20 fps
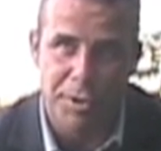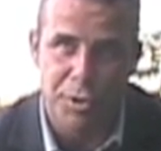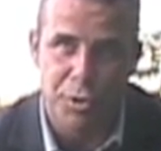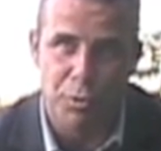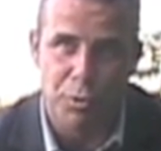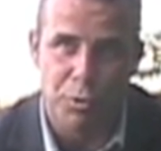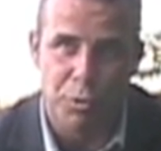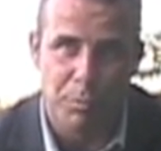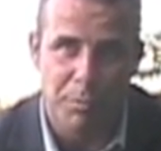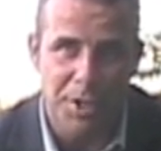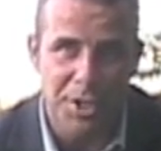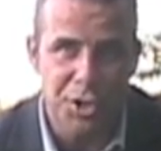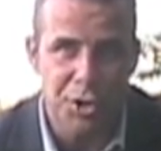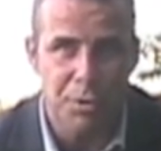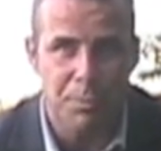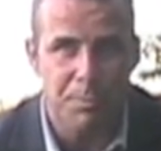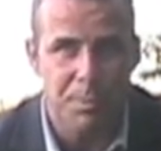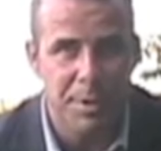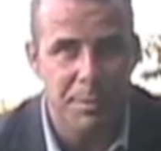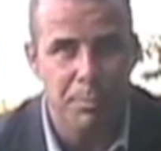so to make
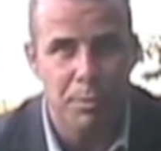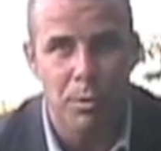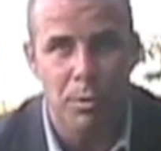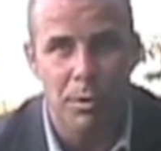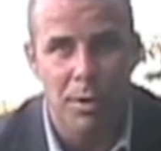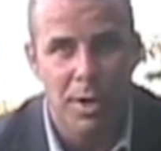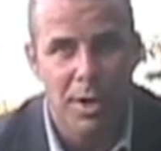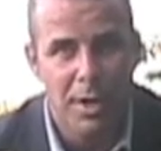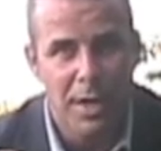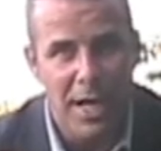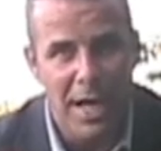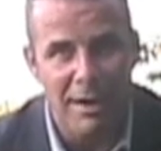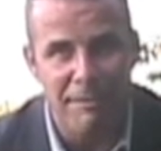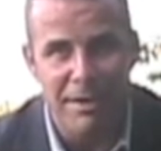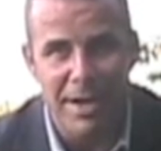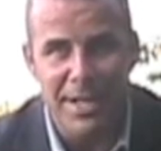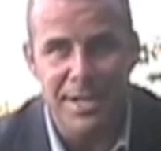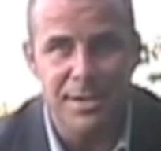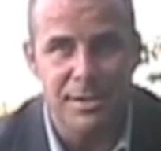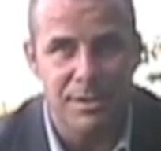sure people have
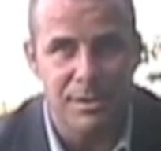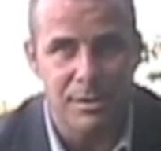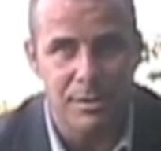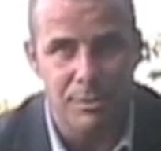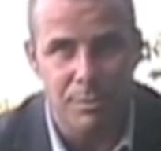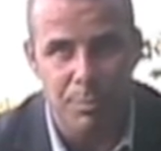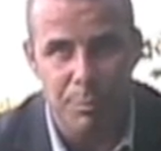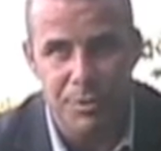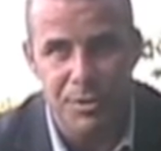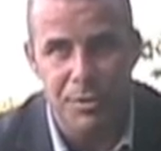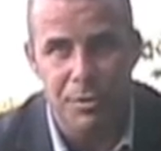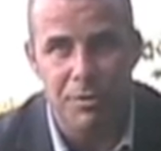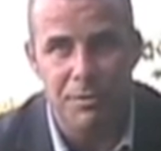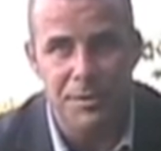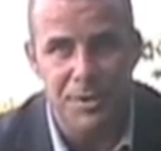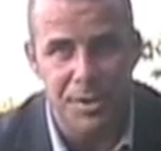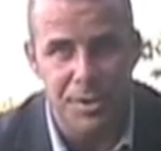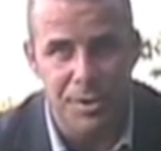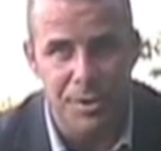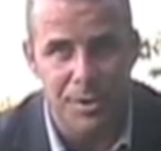access to
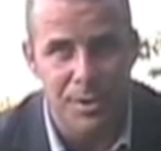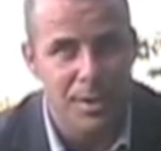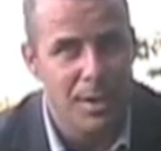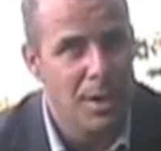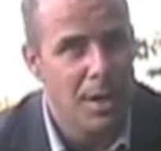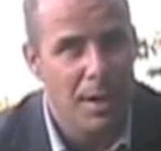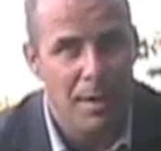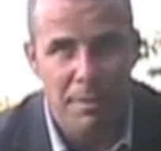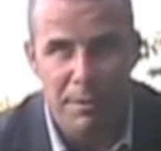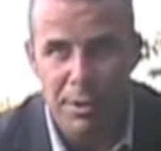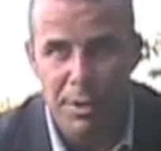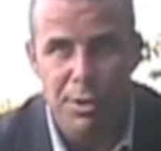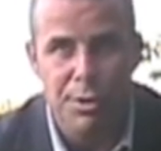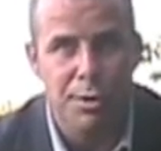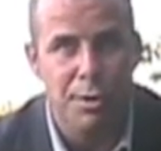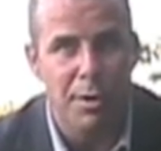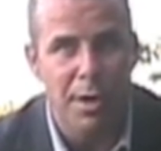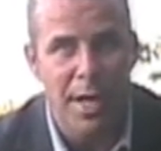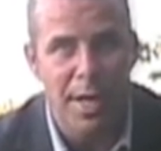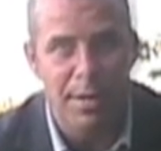services near
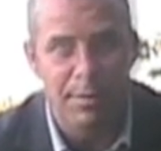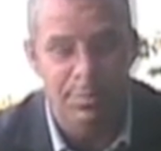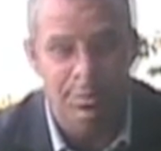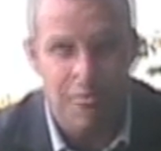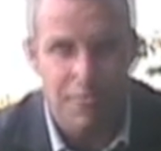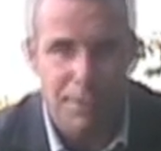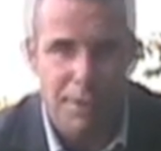their house.